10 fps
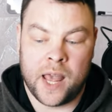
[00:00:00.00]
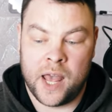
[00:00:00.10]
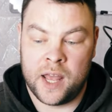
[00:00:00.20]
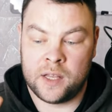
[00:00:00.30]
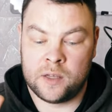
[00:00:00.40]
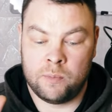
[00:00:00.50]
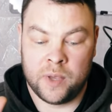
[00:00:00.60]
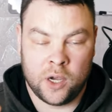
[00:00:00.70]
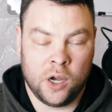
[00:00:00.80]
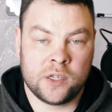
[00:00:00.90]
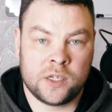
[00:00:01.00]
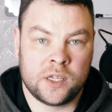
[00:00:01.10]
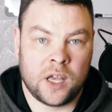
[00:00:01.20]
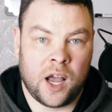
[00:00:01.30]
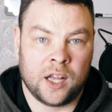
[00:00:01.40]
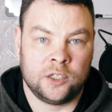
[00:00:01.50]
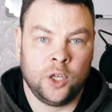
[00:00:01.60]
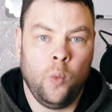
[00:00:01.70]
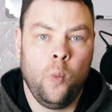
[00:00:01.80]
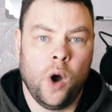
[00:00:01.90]
And because I
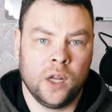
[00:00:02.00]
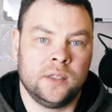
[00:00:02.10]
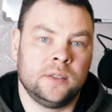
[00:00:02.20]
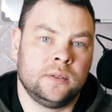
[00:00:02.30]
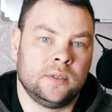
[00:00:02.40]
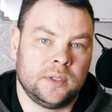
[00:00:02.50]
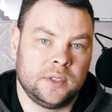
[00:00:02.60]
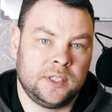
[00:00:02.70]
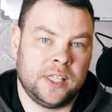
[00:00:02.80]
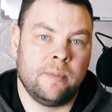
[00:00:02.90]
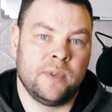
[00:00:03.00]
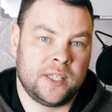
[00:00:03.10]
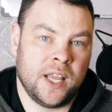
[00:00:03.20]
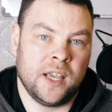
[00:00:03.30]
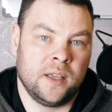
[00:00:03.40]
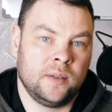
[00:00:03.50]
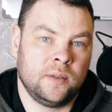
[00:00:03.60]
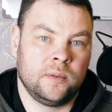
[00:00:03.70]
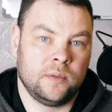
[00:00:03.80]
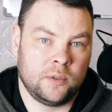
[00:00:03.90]
don't want the same mistake
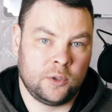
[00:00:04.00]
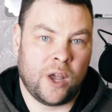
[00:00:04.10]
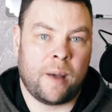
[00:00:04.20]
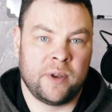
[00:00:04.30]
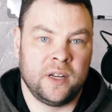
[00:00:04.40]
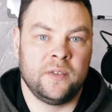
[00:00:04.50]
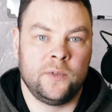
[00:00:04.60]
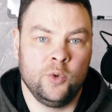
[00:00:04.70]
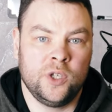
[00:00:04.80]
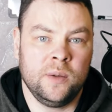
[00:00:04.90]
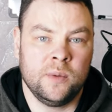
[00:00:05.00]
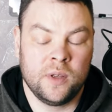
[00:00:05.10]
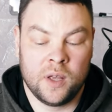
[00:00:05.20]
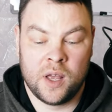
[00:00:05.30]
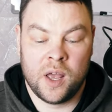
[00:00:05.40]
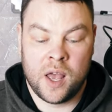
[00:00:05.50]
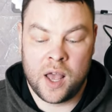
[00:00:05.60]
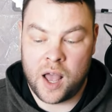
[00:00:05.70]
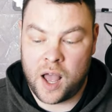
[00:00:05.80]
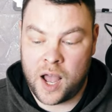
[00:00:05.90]
to happen in the future,
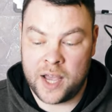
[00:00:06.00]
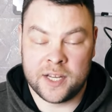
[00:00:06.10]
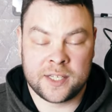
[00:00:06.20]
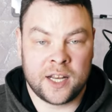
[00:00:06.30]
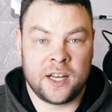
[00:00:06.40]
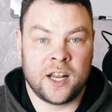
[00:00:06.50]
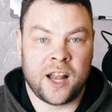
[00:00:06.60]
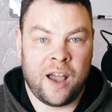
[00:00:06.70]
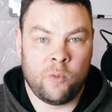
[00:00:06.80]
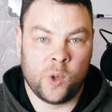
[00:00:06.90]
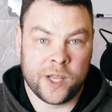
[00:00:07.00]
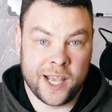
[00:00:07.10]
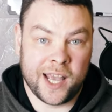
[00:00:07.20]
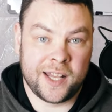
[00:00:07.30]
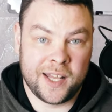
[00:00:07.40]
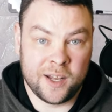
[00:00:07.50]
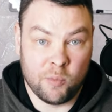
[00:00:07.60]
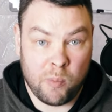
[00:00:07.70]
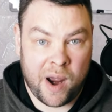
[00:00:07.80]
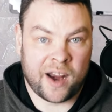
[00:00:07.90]
I decided that I will get the
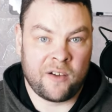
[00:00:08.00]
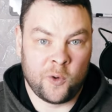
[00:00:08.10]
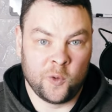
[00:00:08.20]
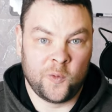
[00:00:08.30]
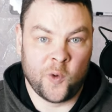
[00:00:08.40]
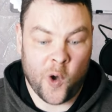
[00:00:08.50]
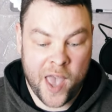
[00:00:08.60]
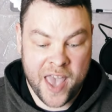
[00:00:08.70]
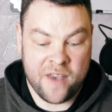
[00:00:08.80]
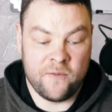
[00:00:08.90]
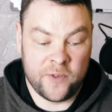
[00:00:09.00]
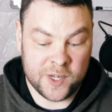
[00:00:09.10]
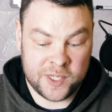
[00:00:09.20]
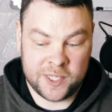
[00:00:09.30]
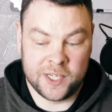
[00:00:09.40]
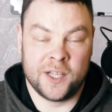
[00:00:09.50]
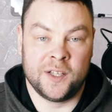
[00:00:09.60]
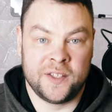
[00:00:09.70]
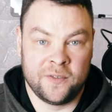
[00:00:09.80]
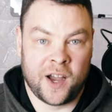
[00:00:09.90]
microphone for every single
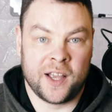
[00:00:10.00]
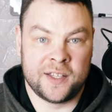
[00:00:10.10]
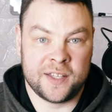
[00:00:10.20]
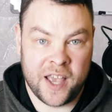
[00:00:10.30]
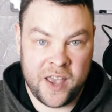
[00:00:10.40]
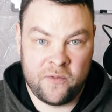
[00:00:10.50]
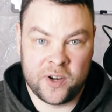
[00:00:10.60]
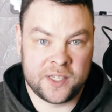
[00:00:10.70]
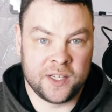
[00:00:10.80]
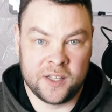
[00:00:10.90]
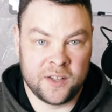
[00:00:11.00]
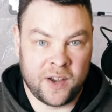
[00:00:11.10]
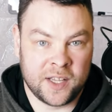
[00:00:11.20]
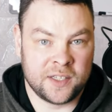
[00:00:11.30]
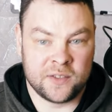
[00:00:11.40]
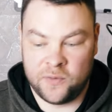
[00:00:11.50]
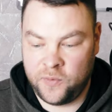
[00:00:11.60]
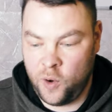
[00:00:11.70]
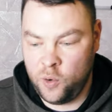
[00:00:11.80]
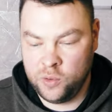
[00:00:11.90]
device. Every single device is a
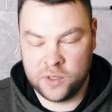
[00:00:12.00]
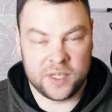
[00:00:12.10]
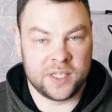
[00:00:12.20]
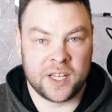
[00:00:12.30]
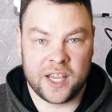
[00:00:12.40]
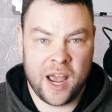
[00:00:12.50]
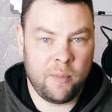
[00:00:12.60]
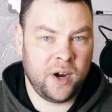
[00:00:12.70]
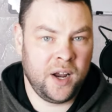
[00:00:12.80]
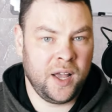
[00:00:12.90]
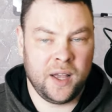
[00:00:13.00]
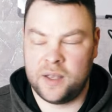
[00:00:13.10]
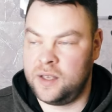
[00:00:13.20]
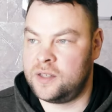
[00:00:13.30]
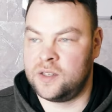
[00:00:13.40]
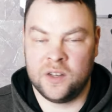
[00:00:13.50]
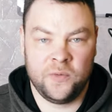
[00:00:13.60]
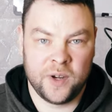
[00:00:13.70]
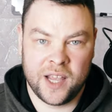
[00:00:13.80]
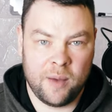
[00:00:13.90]
phone, is a camera, it's a
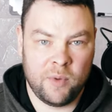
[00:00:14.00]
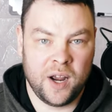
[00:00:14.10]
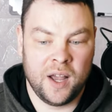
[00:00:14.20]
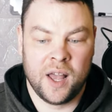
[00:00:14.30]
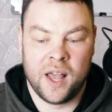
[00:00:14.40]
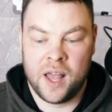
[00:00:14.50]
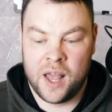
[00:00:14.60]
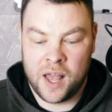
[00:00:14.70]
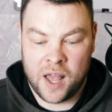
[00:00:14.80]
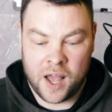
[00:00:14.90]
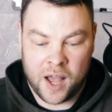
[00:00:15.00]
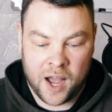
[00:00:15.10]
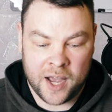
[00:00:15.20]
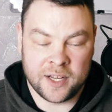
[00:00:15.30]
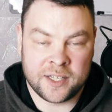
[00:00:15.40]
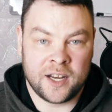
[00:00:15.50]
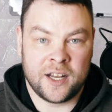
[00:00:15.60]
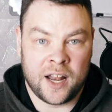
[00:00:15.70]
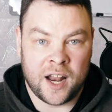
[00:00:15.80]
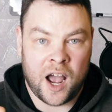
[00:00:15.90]
different camera. I decided
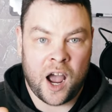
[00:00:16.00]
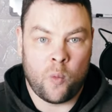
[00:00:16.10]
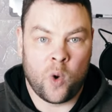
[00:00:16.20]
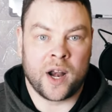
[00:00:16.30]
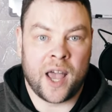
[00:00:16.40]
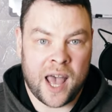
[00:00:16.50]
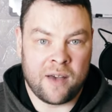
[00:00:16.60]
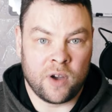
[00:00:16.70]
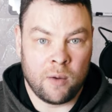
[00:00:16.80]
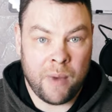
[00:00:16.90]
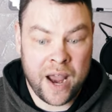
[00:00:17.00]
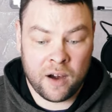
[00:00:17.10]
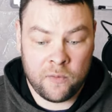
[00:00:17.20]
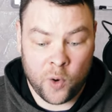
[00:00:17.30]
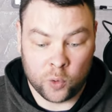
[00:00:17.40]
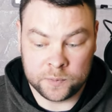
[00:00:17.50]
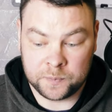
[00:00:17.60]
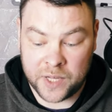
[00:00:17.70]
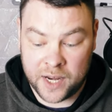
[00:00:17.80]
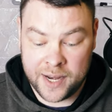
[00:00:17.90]
that I want to have a microphone,
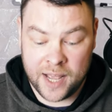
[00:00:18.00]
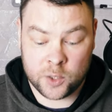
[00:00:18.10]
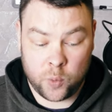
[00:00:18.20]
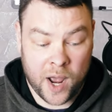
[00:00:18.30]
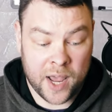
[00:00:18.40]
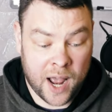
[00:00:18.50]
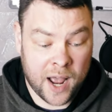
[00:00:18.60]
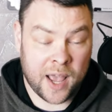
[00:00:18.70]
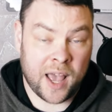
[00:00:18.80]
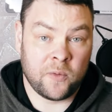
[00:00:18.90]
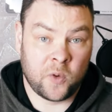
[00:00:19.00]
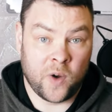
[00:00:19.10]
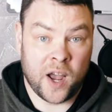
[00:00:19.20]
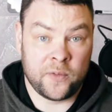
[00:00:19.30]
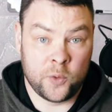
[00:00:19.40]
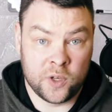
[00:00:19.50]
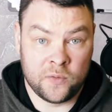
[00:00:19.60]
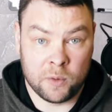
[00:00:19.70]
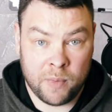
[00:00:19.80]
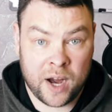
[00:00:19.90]
and that's why I have quite a few
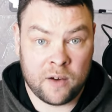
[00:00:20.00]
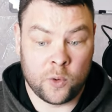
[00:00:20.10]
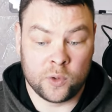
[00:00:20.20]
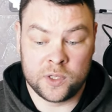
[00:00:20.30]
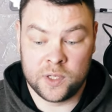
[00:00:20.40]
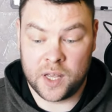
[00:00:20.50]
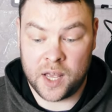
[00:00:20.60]
different microphones.